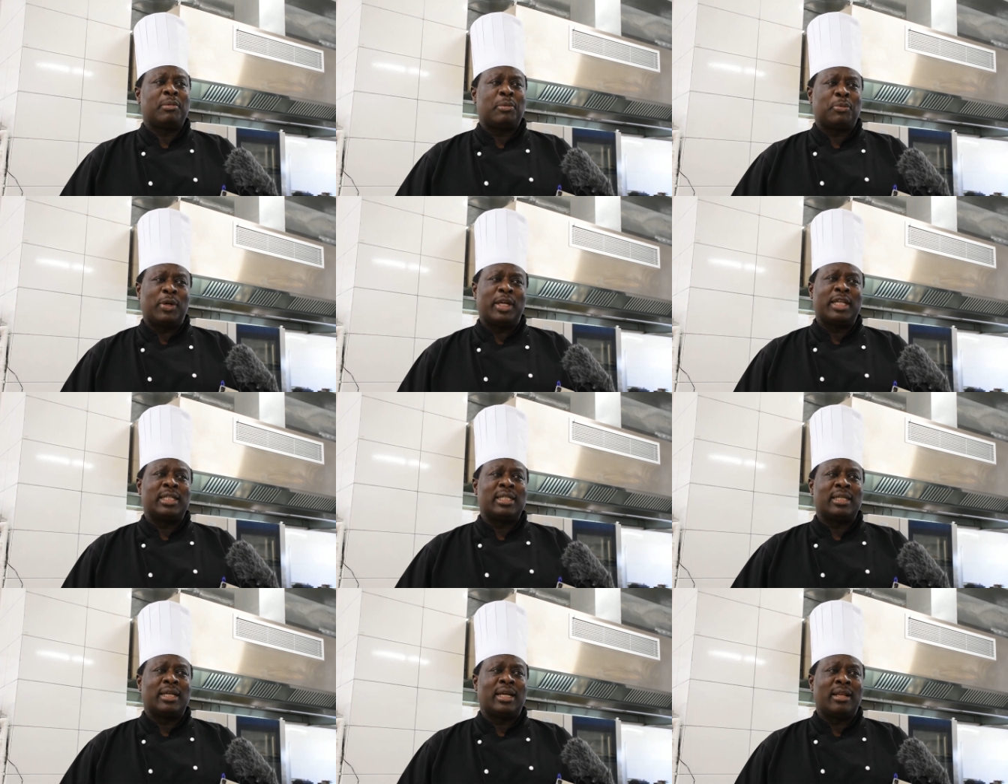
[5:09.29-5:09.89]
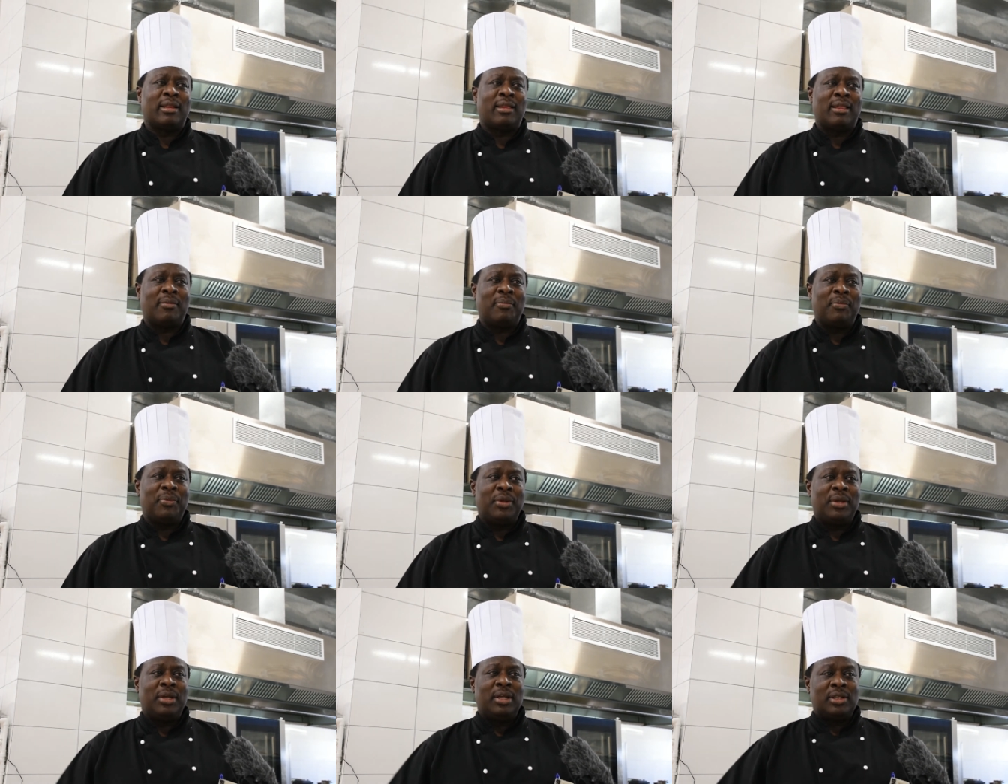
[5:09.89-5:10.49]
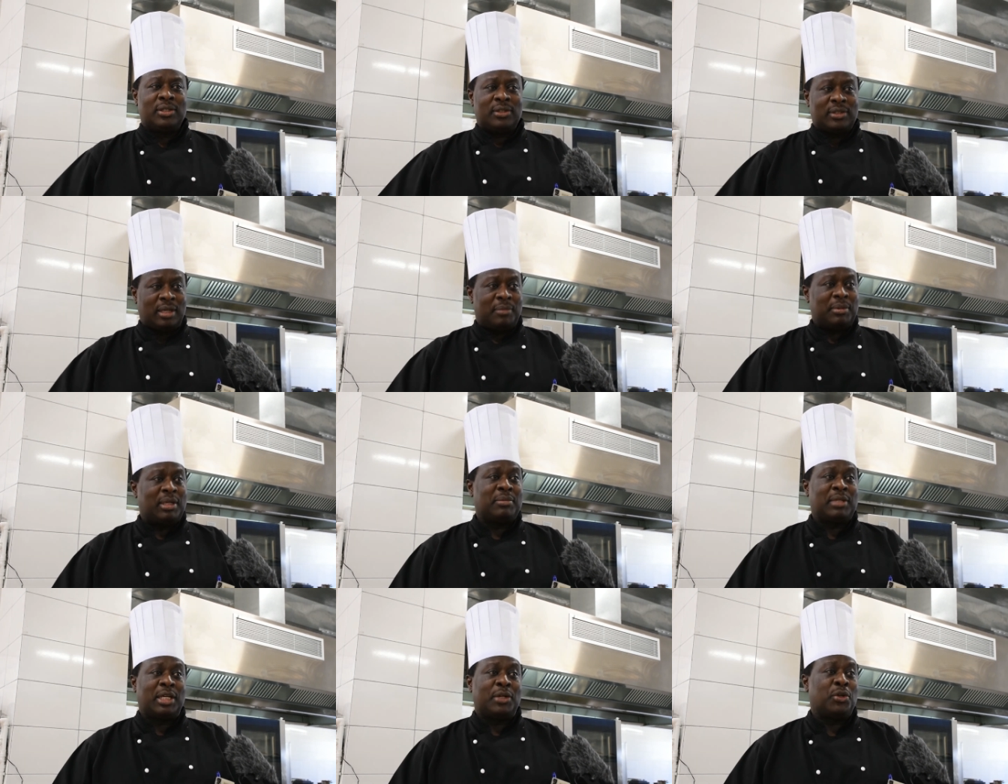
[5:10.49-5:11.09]
People are eating healthy.
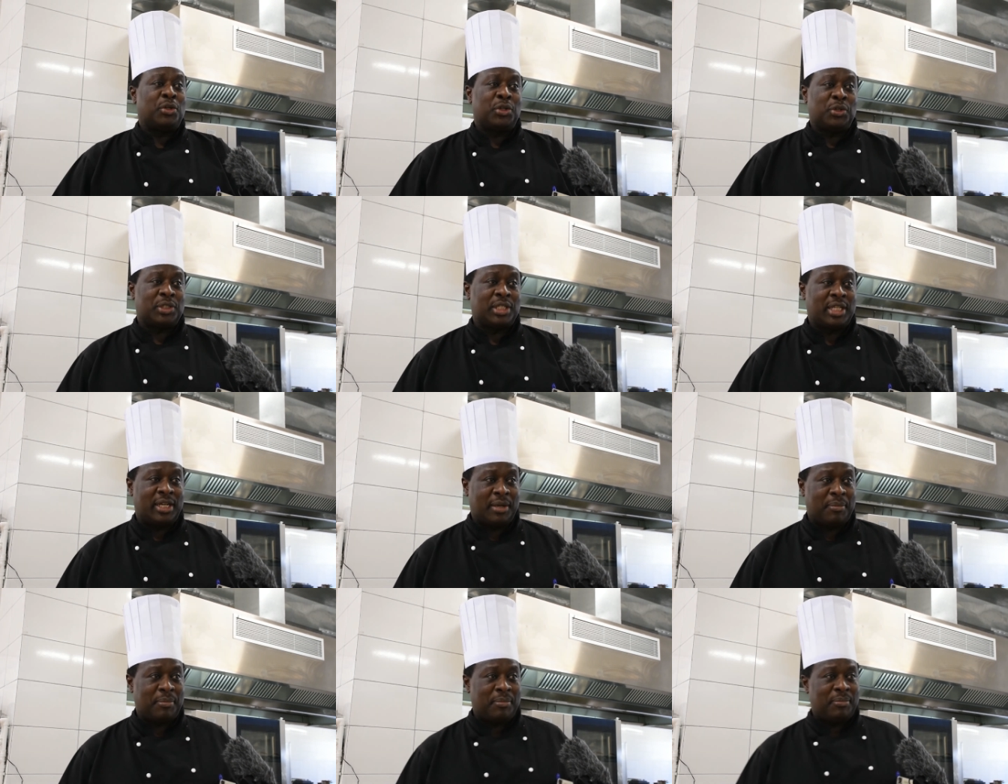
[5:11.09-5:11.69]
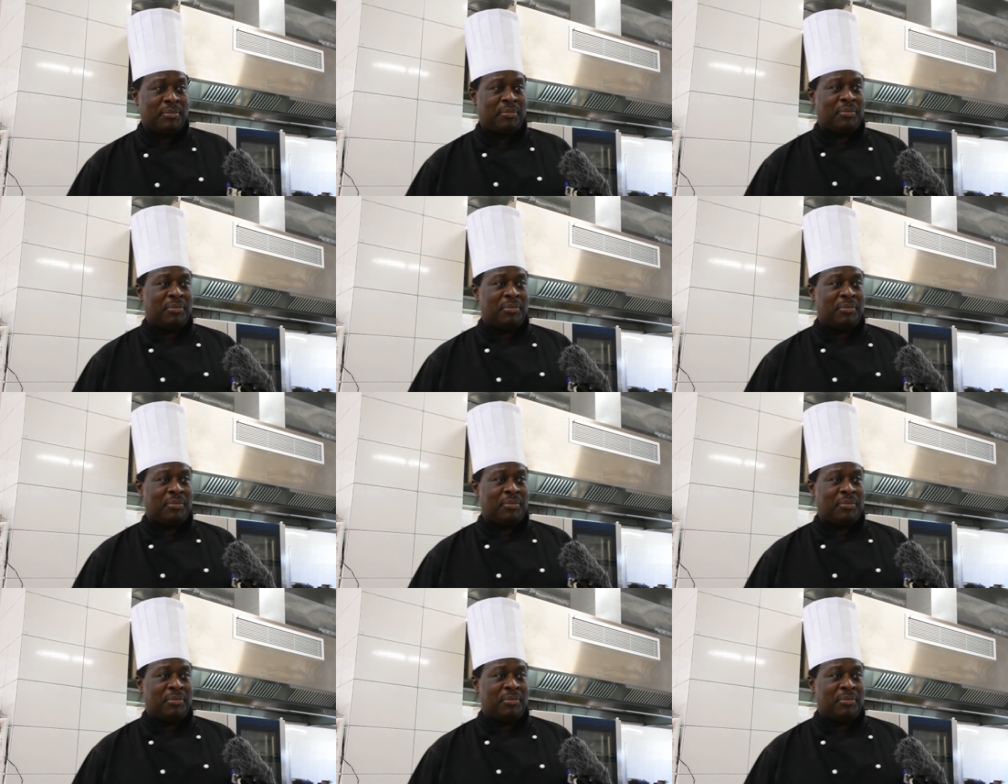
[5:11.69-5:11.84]
Sometimes I don't use cream.